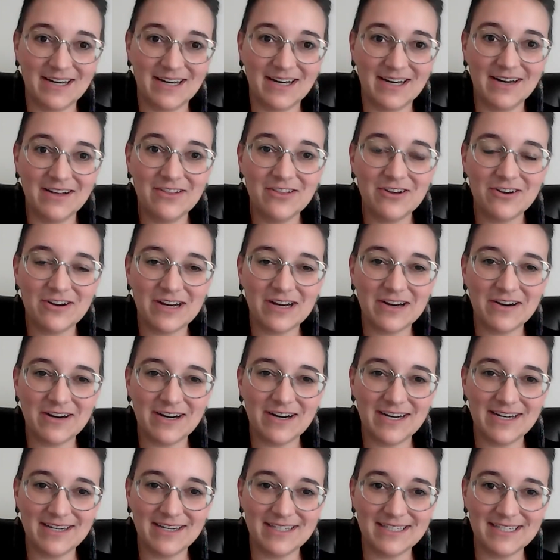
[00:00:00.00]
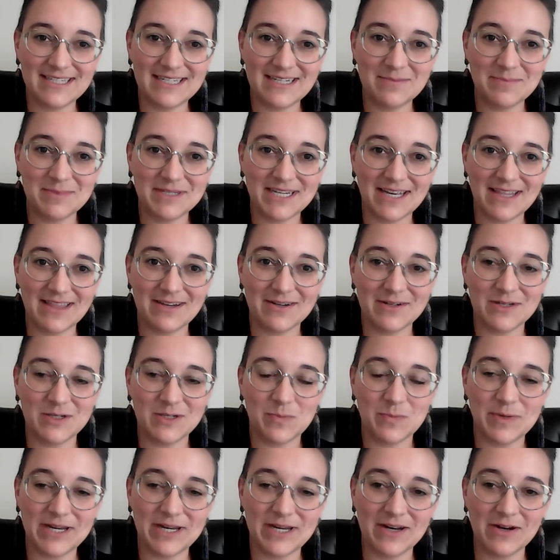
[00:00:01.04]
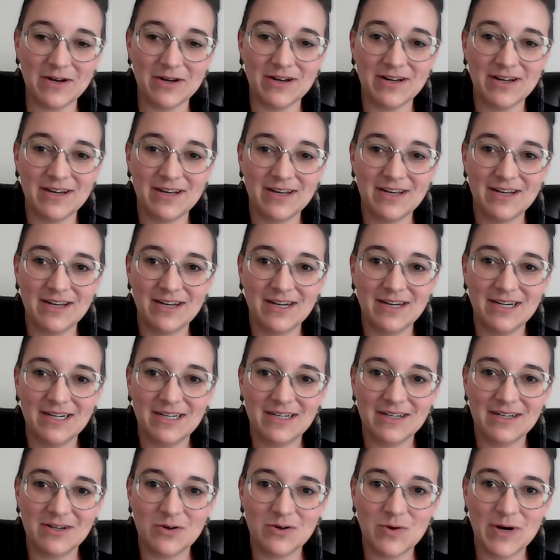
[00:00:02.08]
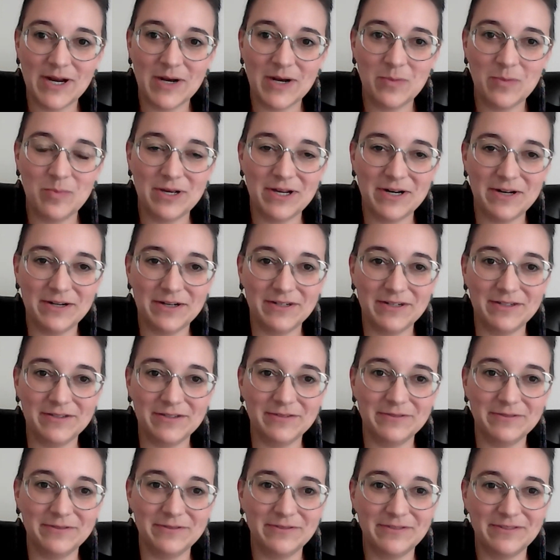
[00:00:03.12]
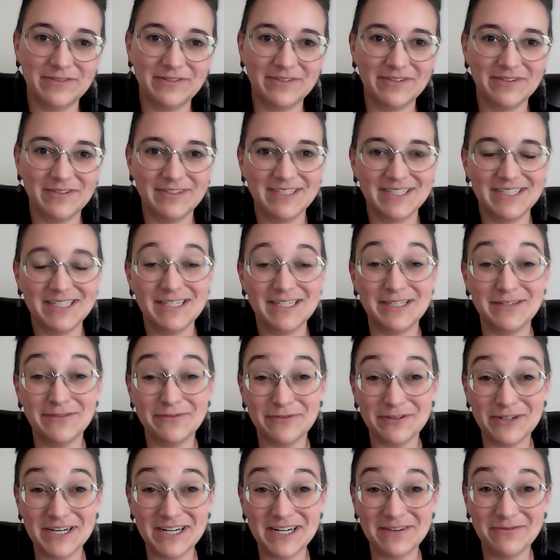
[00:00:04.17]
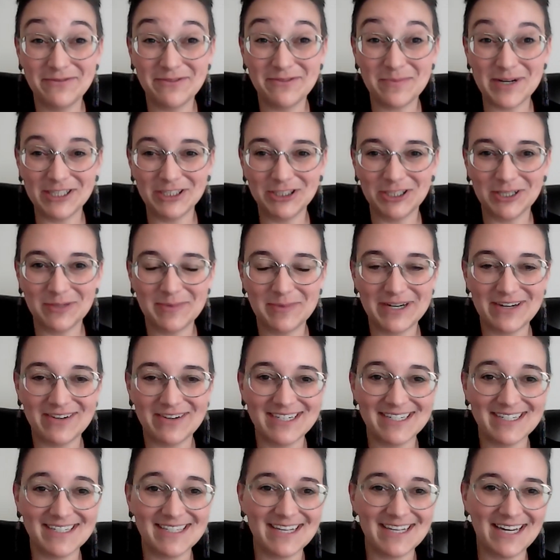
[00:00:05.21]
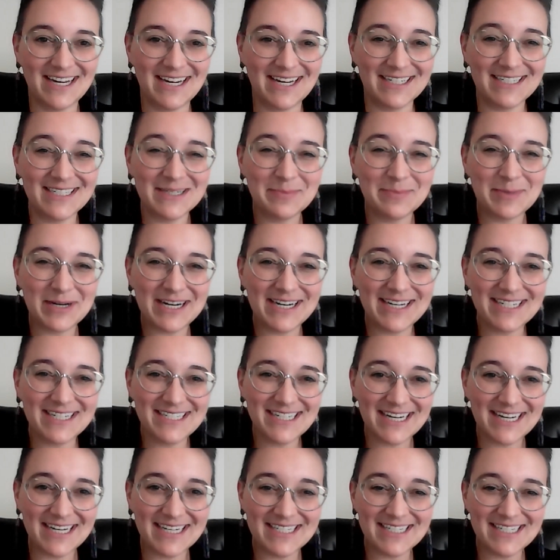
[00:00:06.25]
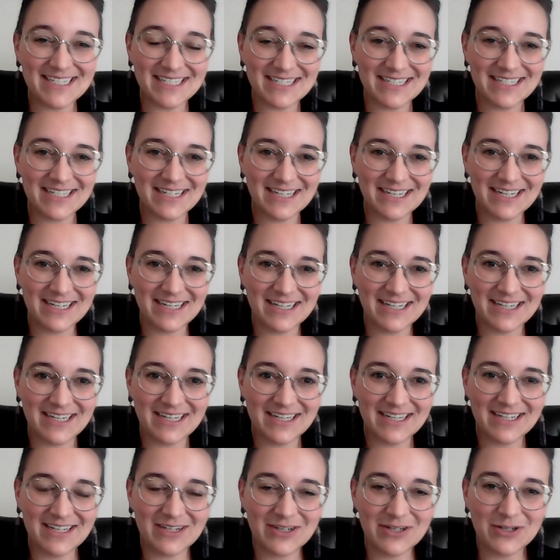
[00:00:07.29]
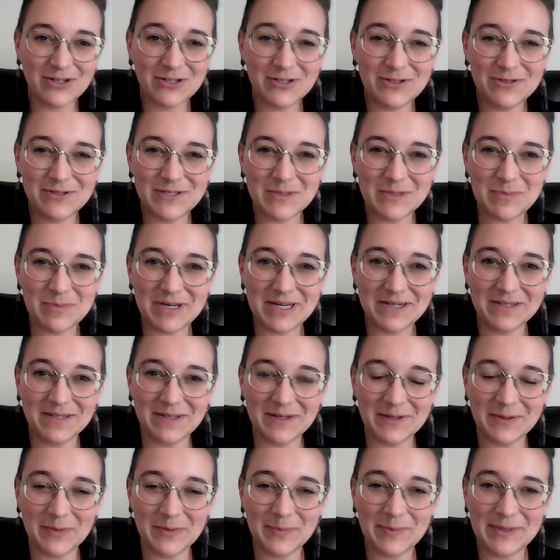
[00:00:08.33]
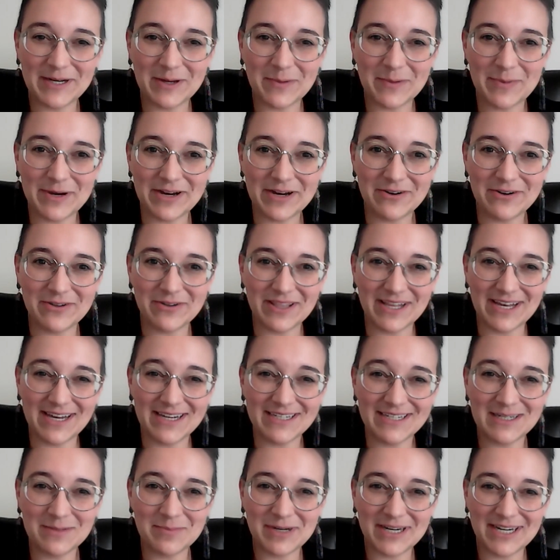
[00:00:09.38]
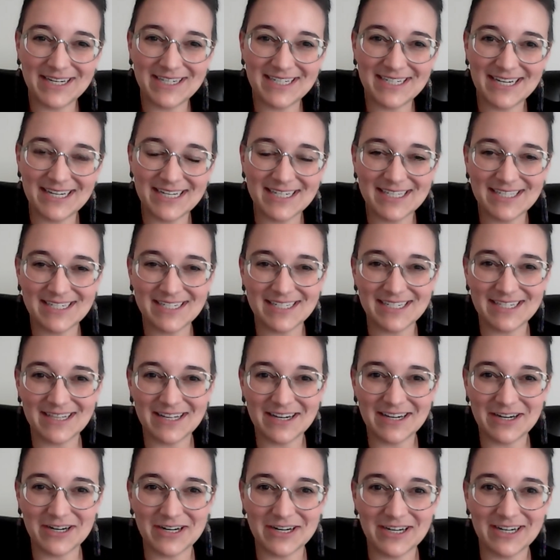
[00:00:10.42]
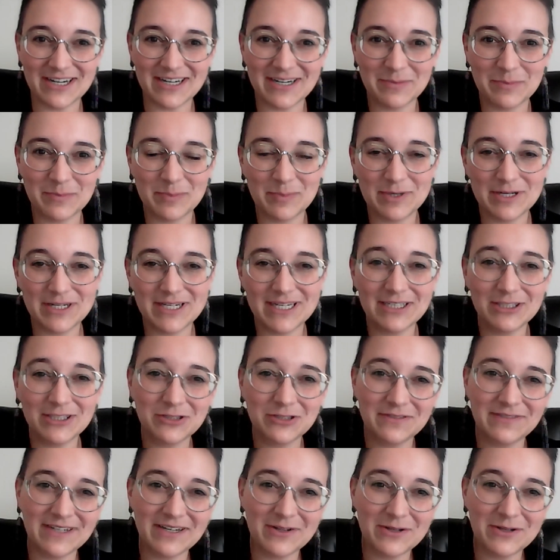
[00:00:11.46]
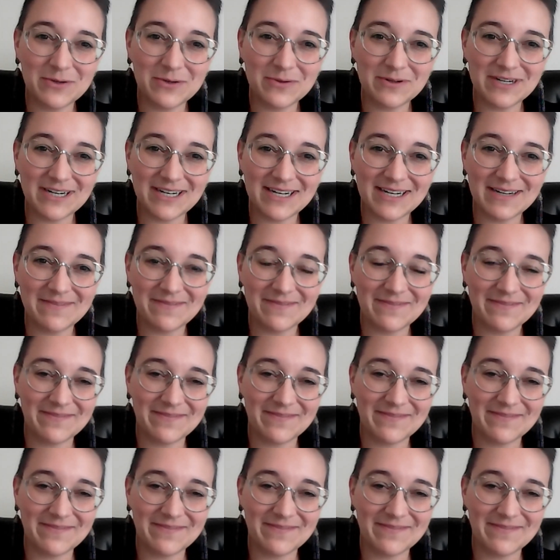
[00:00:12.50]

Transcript: Another area, it seems like there's been quite a bit of differing information about is the antibody test. Could you speak a little bit about the antibody test and their potential value or not?